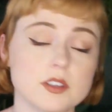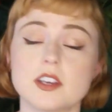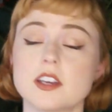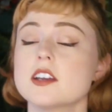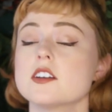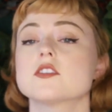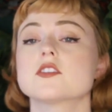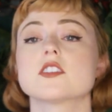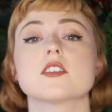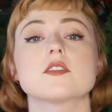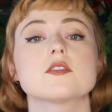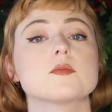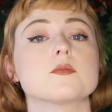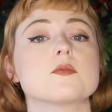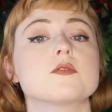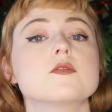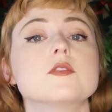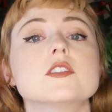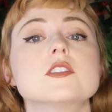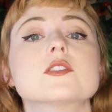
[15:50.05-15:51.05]
get yourself some
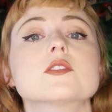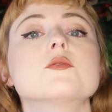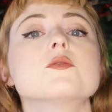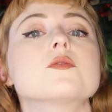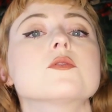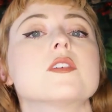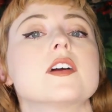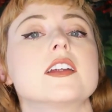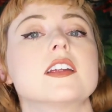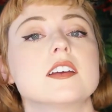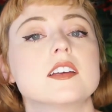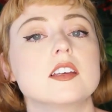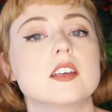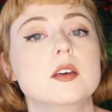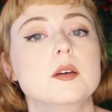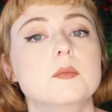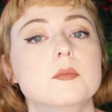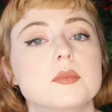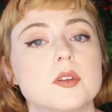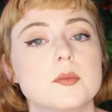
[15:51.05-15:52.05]
physical writing
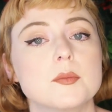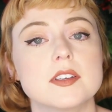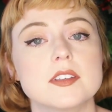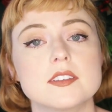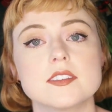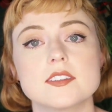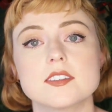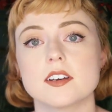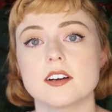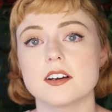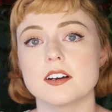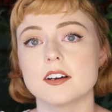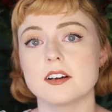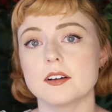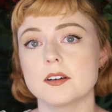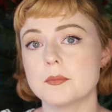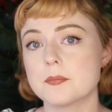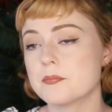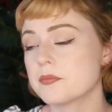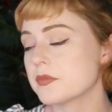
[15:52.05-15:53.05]
implements.
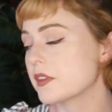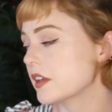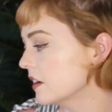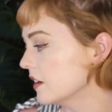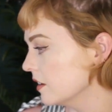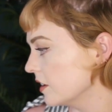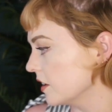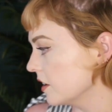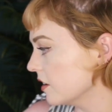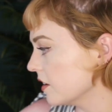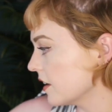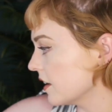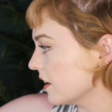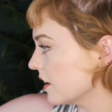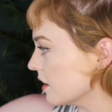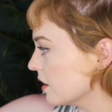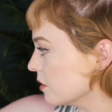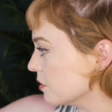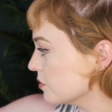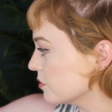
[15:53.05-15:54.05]
Um, here I
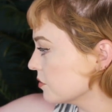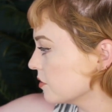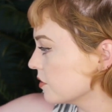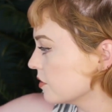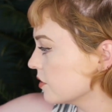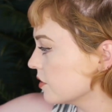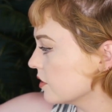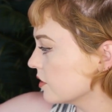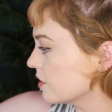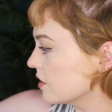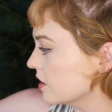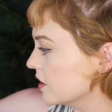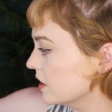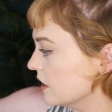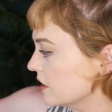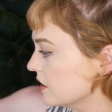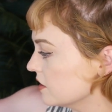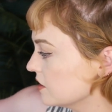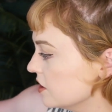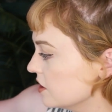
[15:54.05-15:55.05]
have an
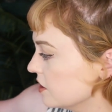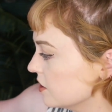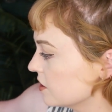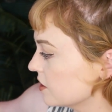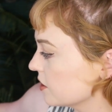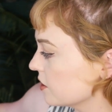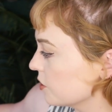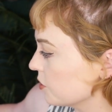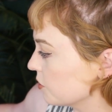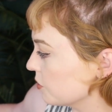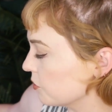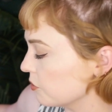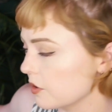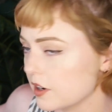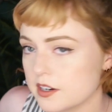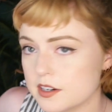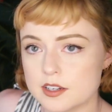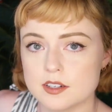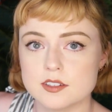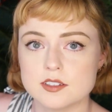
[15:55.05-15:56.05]
antique
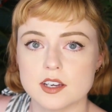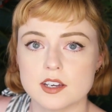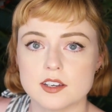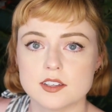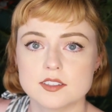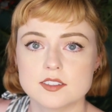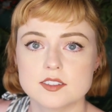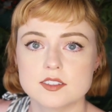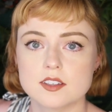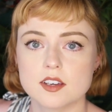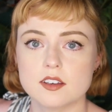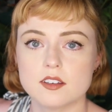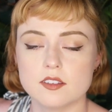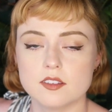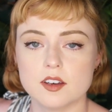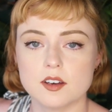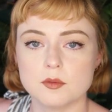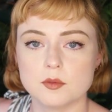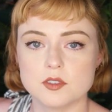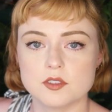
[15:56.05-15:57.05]
writing desk
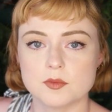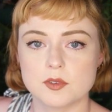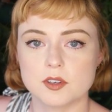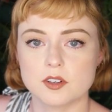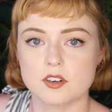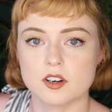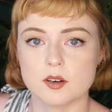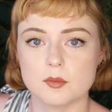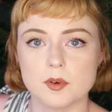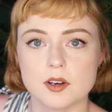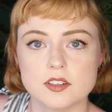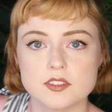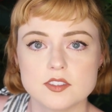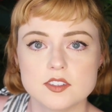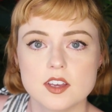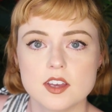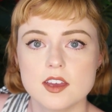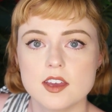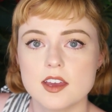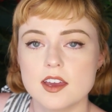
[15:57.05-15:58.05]
that was my grandma's,
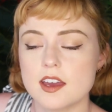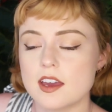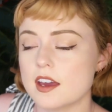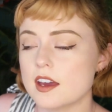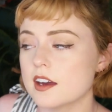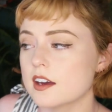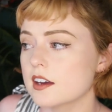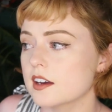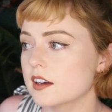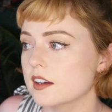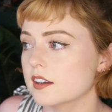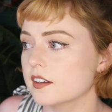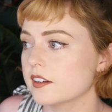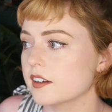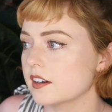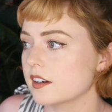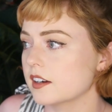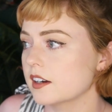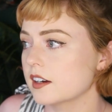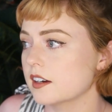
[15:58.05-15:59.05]
and
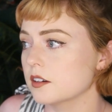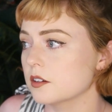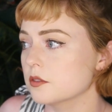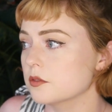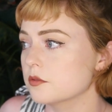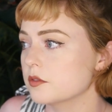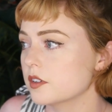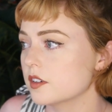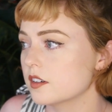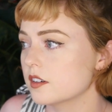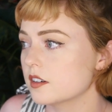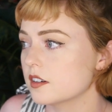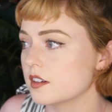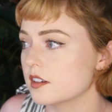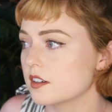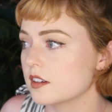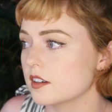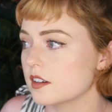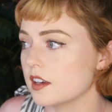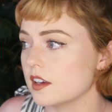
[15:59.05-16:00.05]
I have
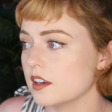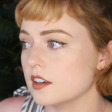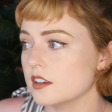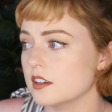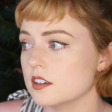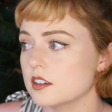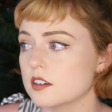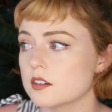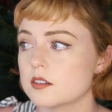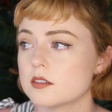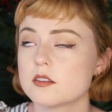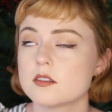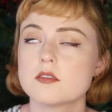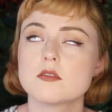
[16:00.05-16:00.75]
a